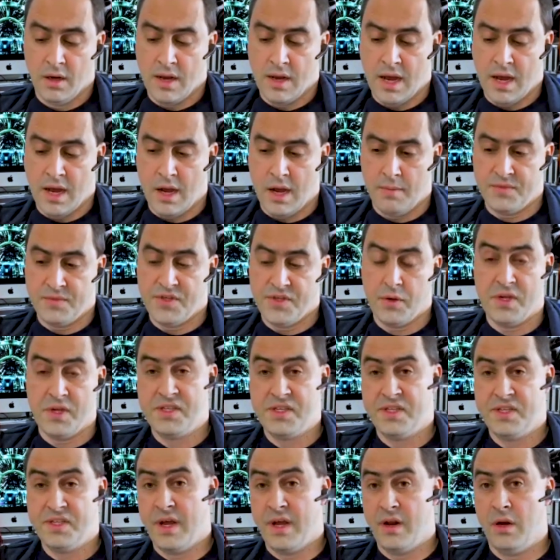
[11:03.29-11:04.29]
So I
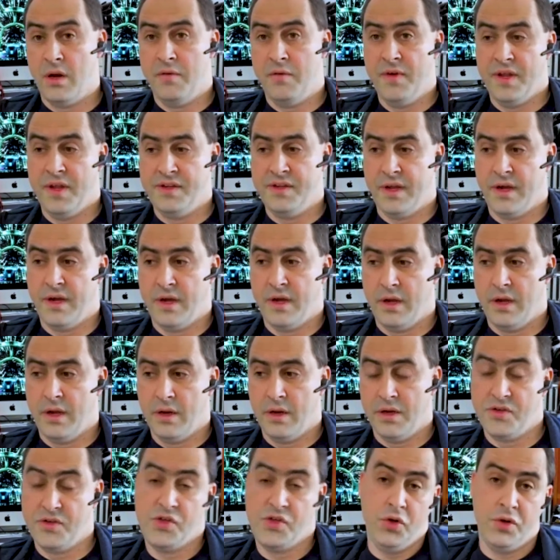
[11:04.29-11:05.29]
started off as
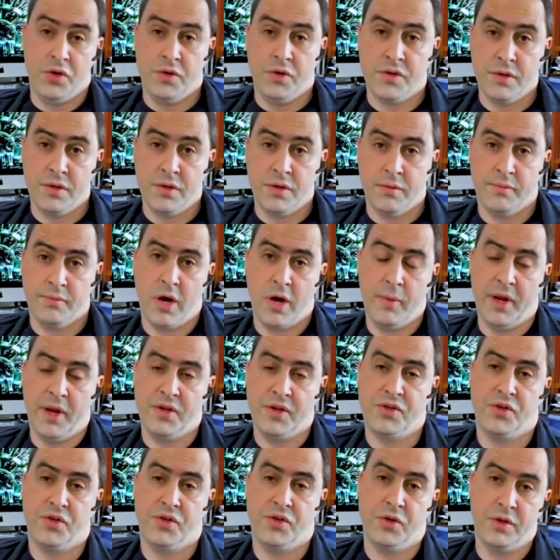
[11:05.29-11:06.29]
a student,
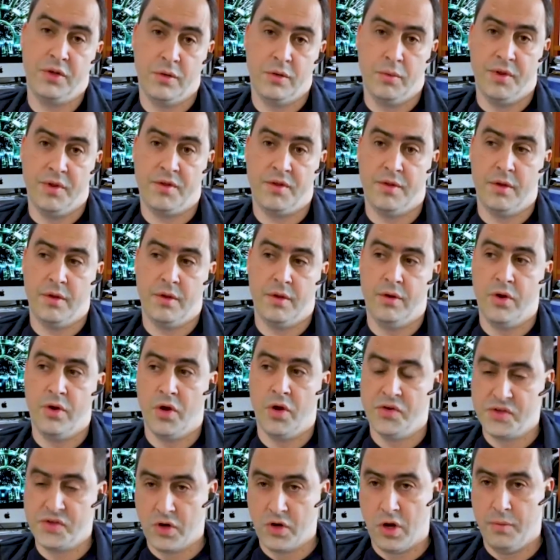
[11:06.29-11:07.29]
paramedic student with no
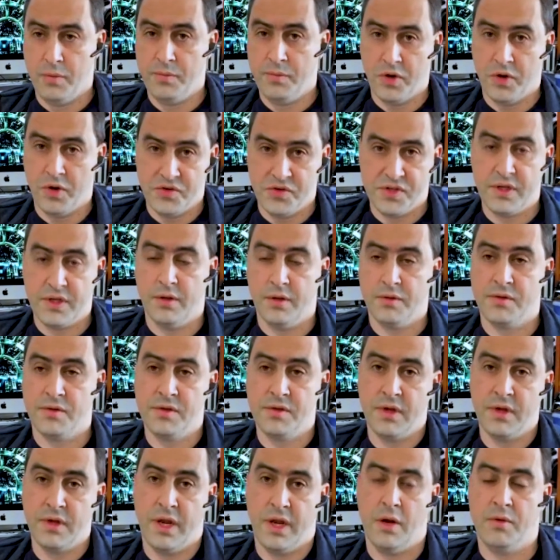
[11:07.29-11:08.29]
scope, no skills,
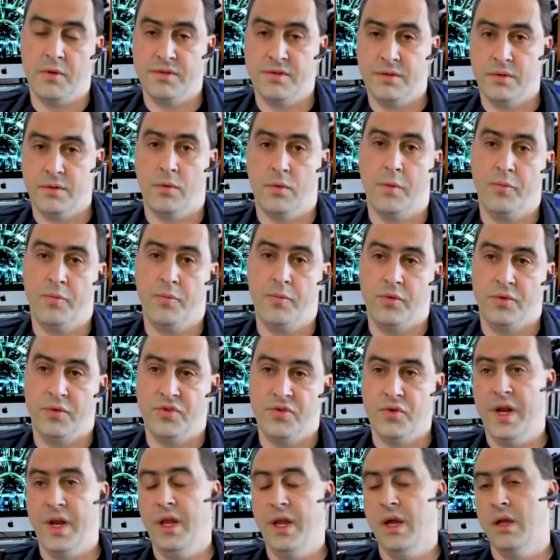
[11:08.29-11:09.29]
and I was
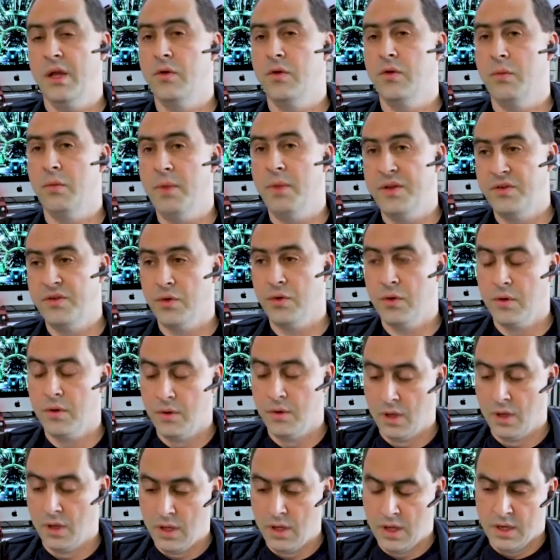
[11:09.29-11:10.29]
training under a mentor.
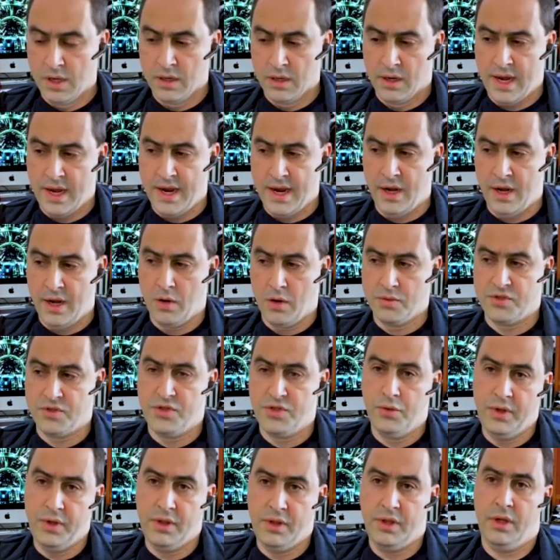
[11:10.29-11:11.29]
And I was
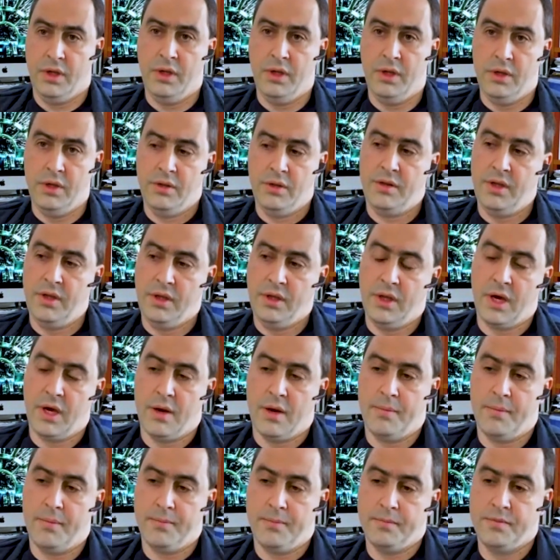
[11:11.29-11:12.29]
doing
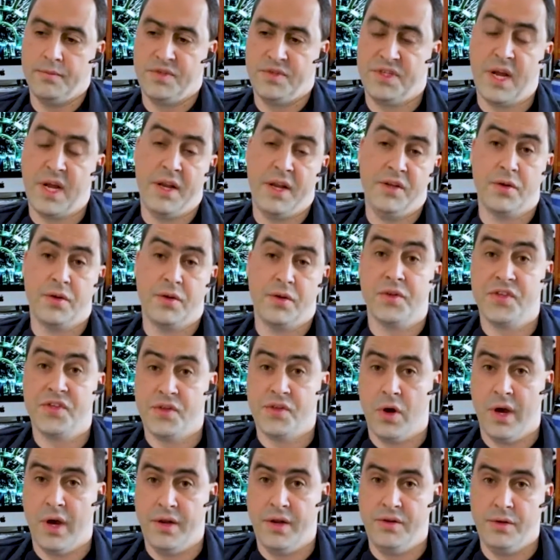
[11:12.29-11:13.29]
the studies on the
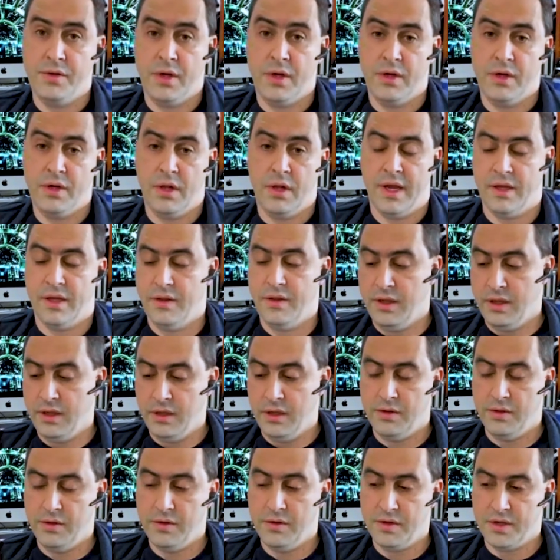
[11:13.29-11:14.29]
side, like
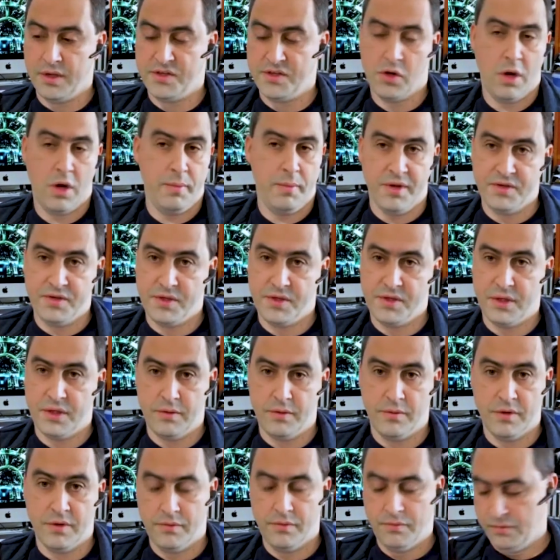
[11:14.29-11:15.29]
the assignments
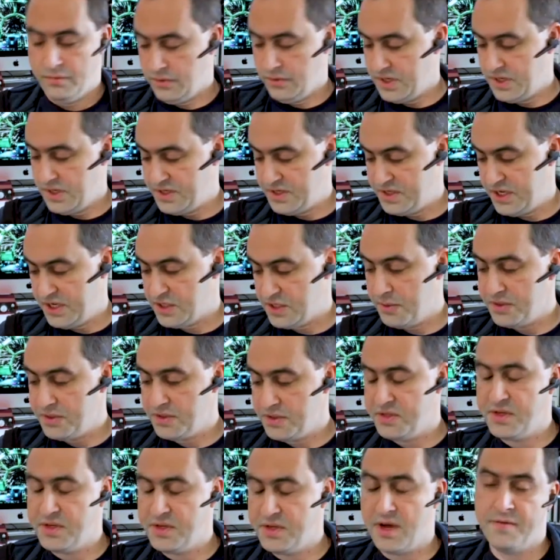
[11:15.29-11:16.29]
and assessments
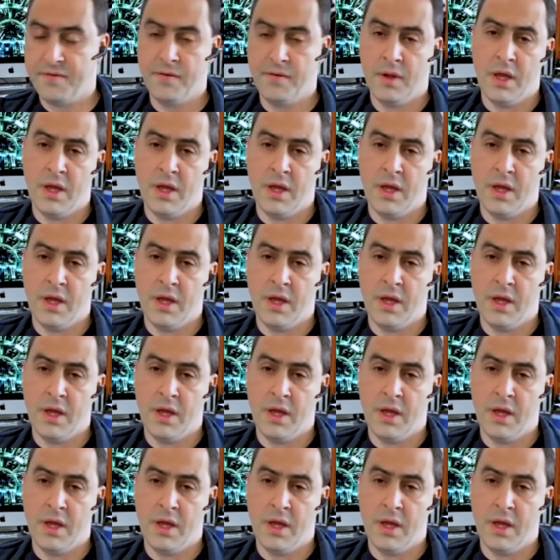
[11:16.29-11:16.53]
and stuff.